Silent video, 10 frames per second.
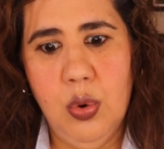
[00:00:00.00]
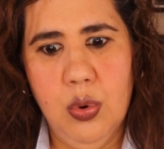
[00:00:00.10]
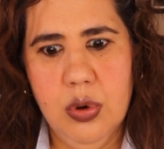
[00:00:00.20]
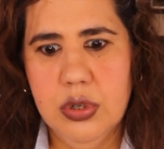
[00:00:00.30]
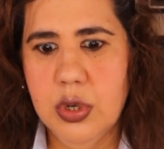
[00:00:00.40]

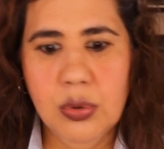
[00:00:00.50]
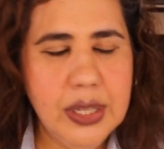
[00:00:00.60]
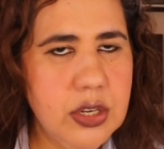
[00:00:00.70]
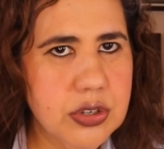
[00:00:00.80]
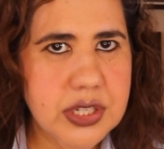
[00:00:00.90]
or don't
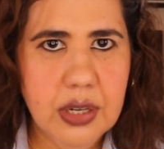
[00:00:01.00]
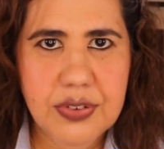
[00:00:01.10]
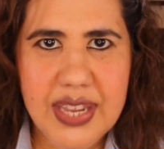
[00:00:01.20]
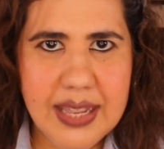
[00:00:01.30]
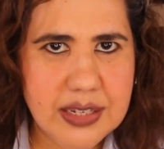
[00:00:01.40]
let
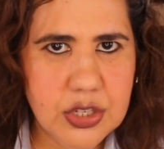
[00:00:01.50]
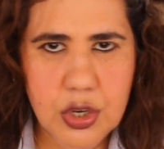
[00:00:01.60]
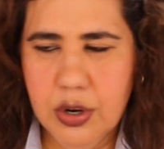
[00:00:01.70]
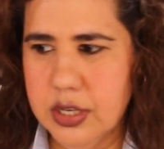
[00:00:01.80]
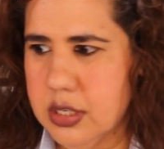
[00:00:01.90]
yourself get
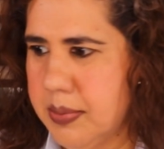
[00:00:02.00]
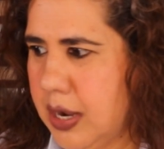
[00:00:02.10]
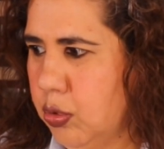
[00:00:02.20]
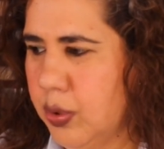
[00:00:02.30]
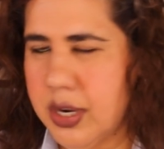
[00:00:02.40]
discouraged
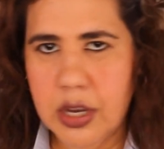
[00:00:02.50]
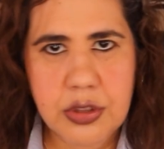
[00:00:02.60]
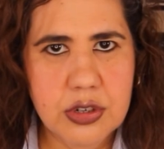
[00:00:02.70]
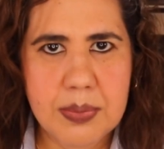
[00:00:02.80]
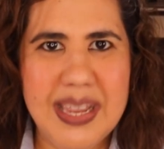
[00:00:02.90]
about what
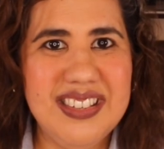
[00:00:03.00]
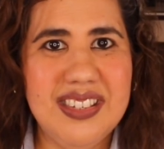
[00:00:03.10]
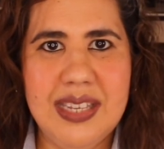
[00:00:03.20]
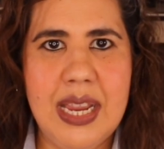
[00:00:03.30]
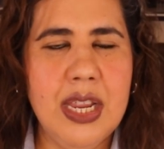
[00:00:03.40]
others may
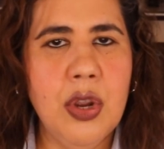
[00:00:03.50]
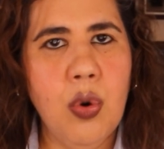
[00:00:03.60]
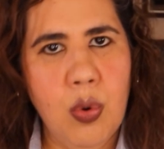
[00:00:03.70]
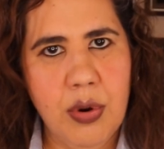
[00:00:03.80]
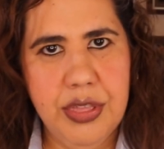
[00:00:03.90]
say
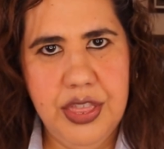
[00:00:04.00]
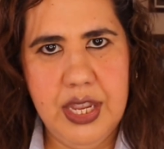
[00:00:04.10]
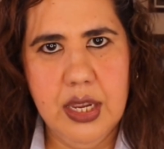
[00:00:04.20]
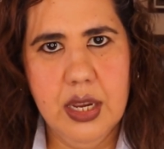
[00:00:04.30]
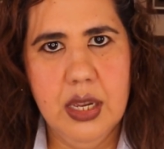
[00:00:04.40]
or
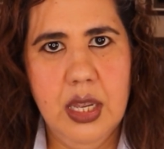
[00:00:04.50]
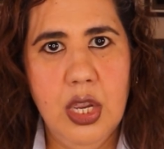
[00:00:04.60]
think.